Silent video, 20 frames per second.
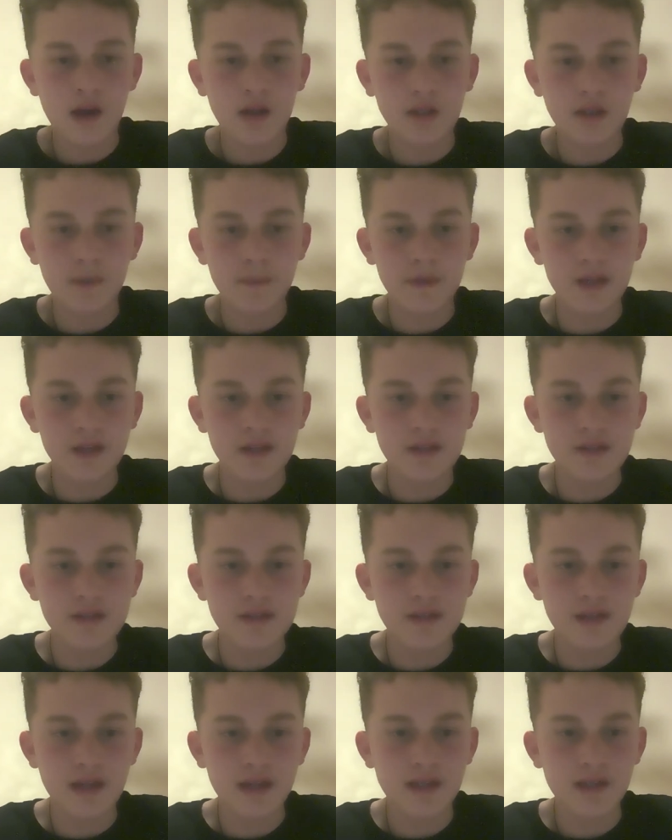Coming in at
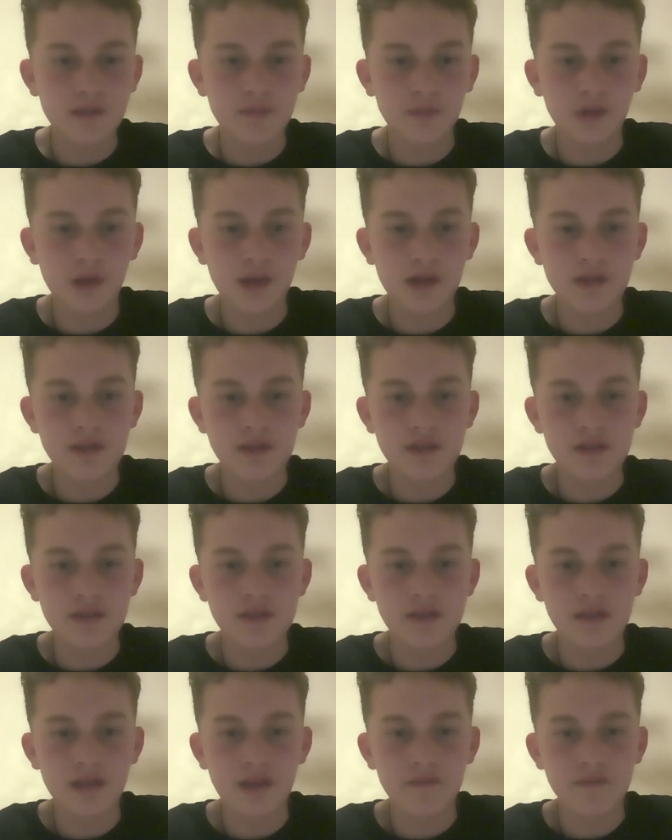2nd place is
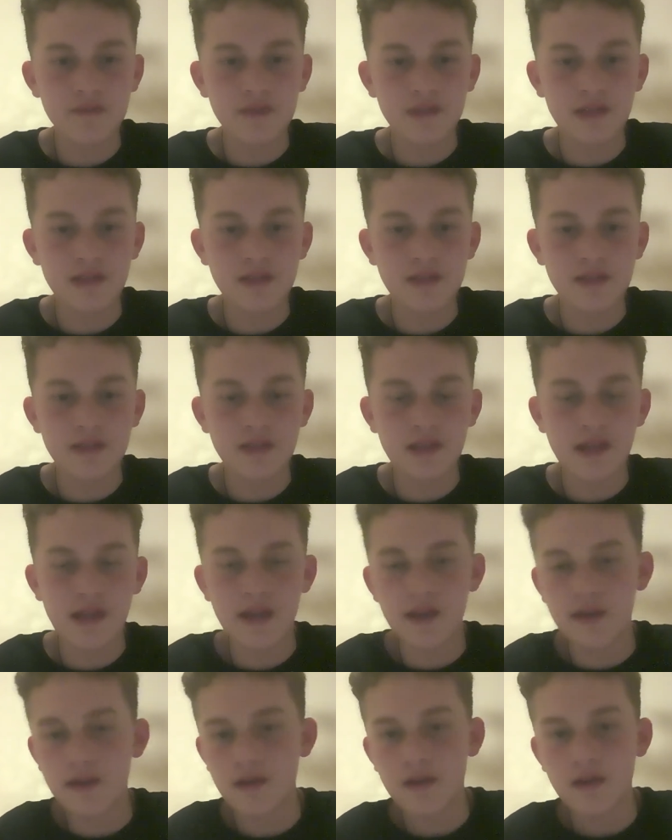South Sea
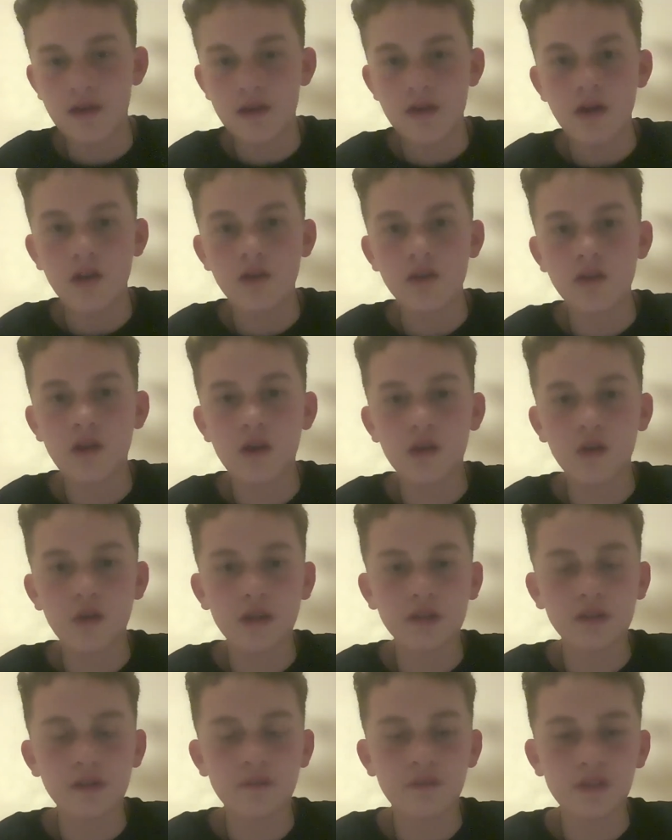Scare. I don't know, I
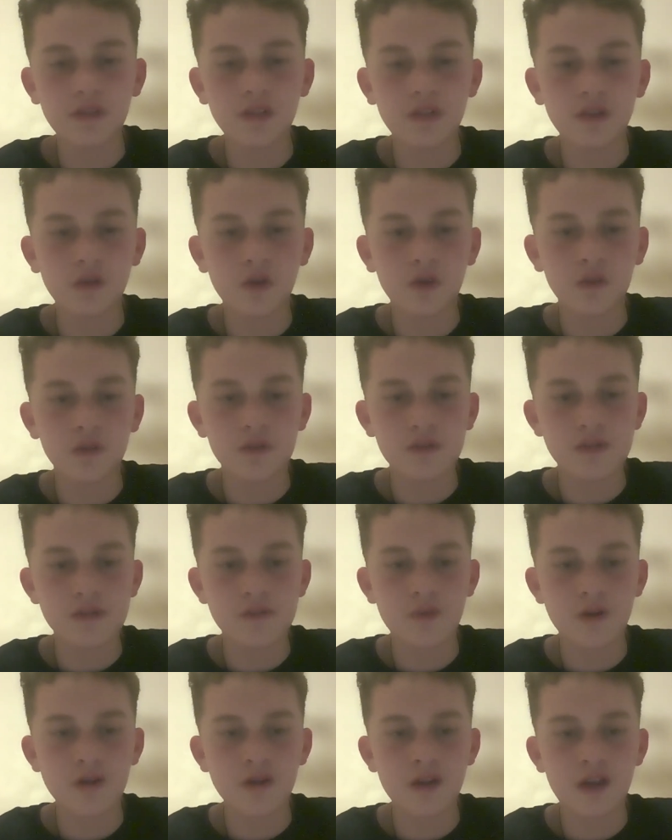like the villain a lot in this
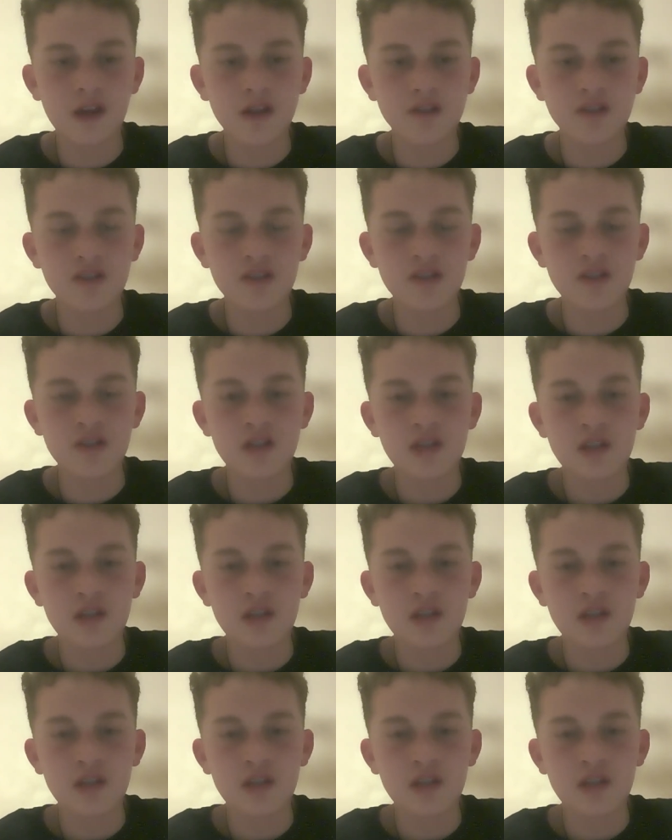one, and actually,